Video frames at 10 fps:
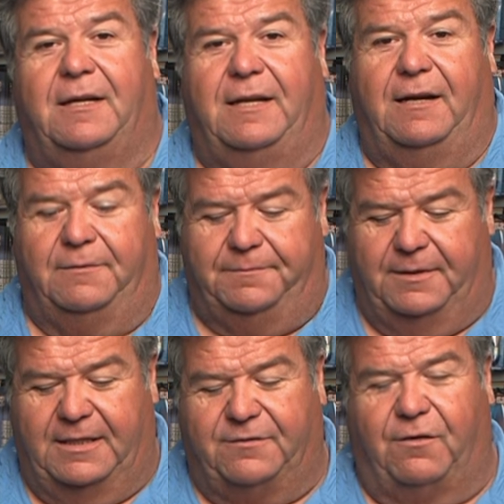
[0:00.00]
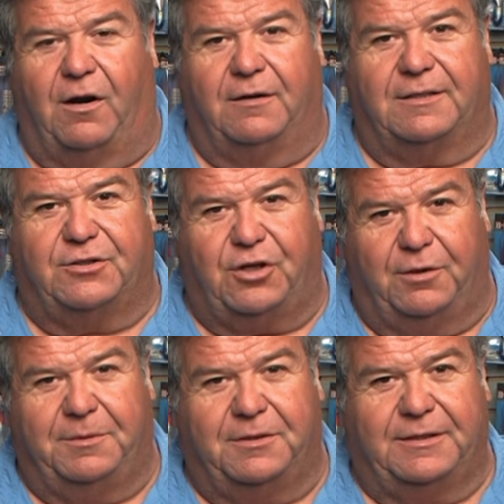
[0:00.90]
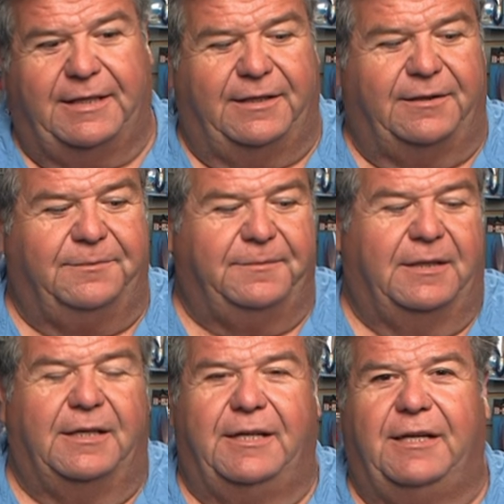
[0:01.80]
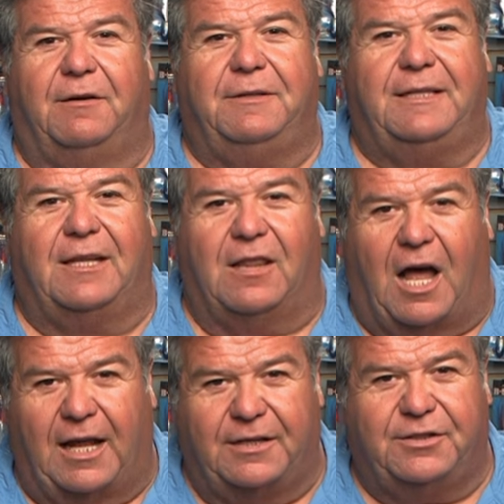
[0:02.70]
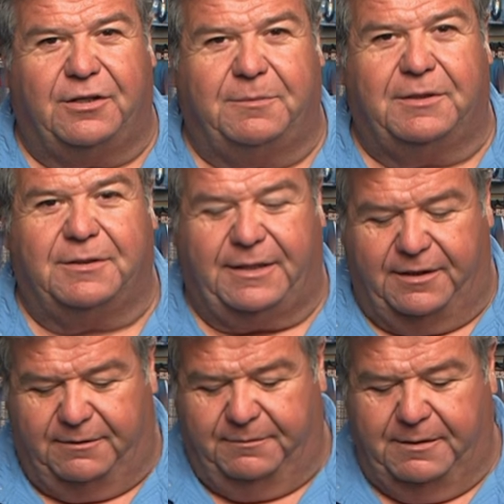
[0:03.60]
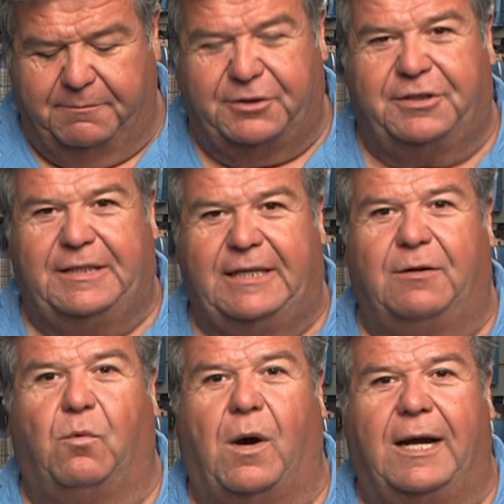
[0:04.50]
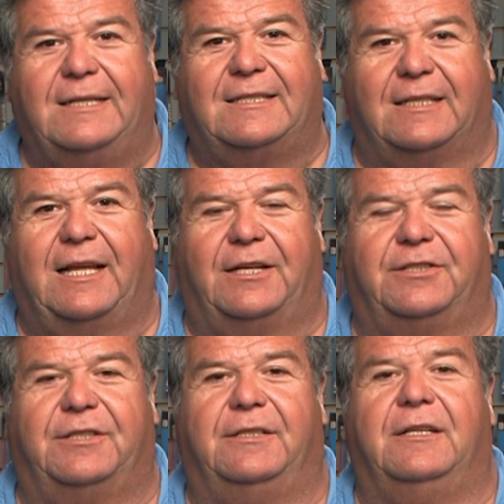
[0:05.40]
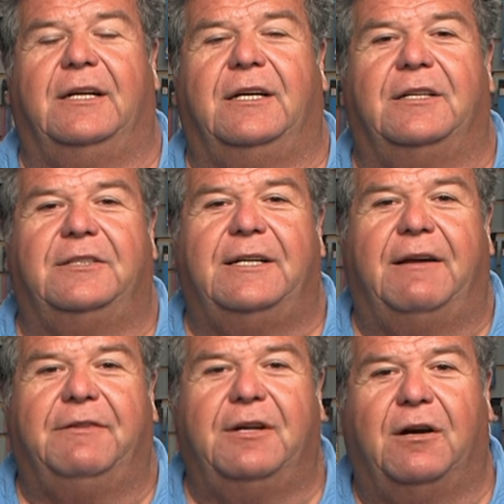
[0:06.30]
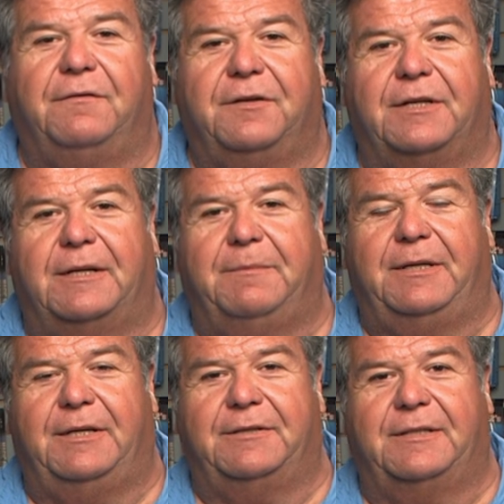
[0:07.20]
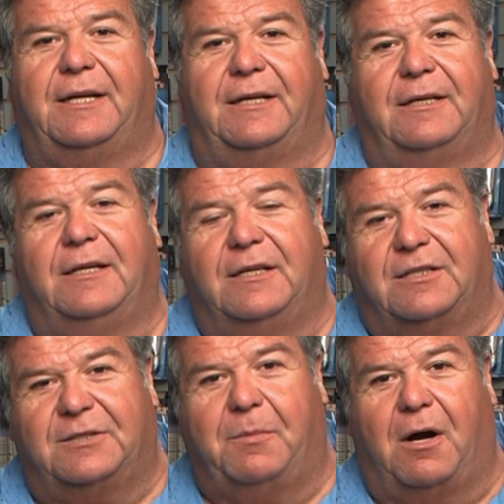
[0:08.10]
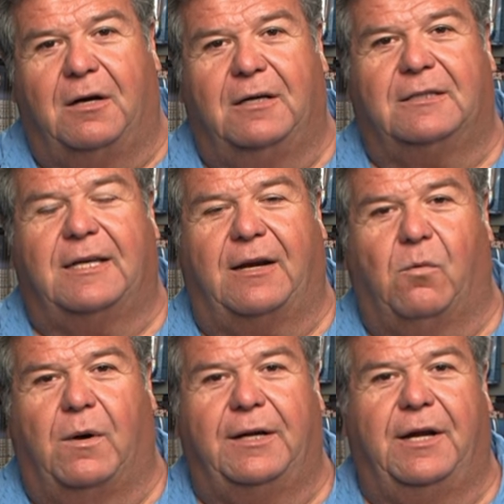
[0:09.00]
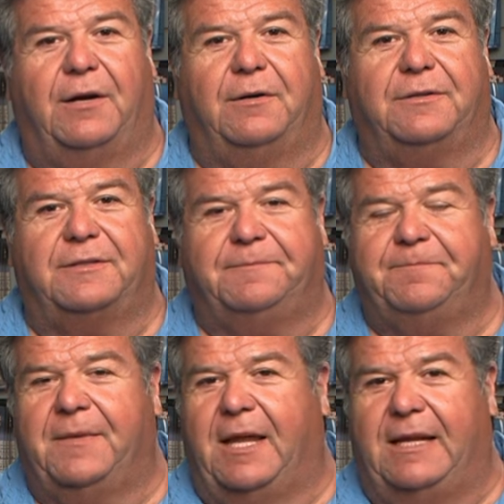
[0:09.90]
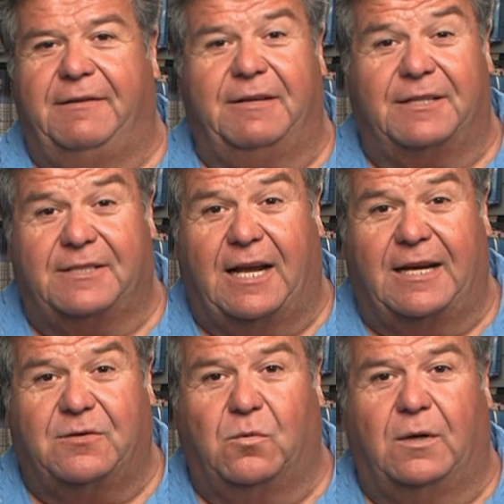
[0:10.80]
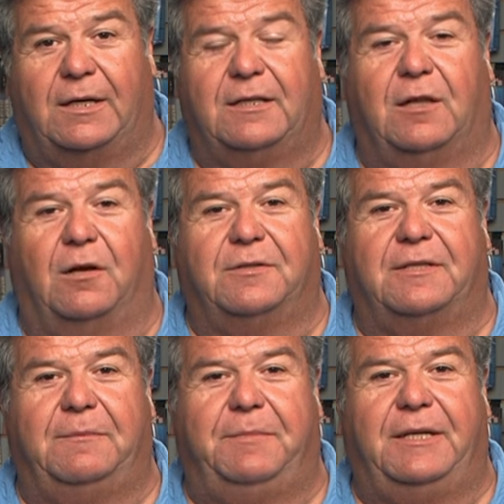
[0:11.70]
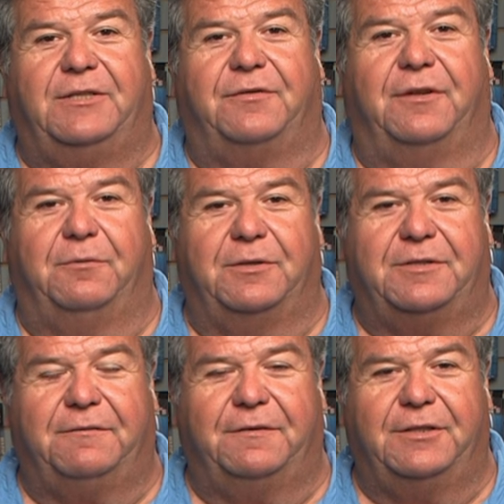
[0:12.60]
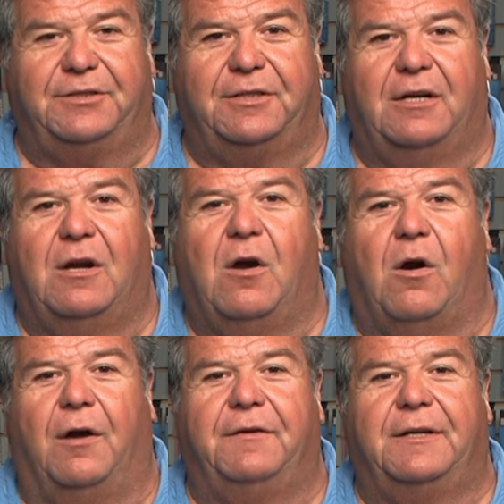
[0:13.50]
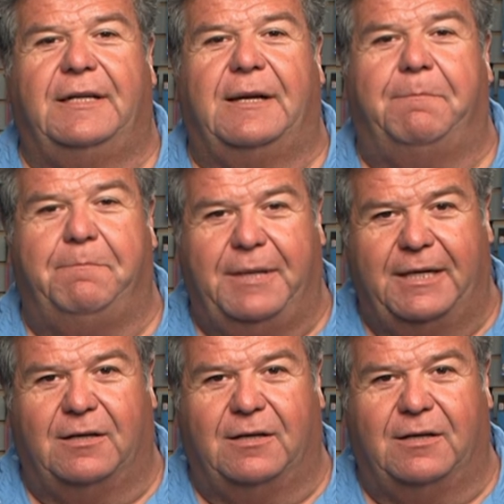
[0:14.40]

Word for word: Now, as far as terminal gear, you don't need a lot of terminal gear, but you need a wide selection because you never know if you're gonna be using the small hooks like 1-0s and even a size 1 close to the beach for the roosterfish, or if you need a big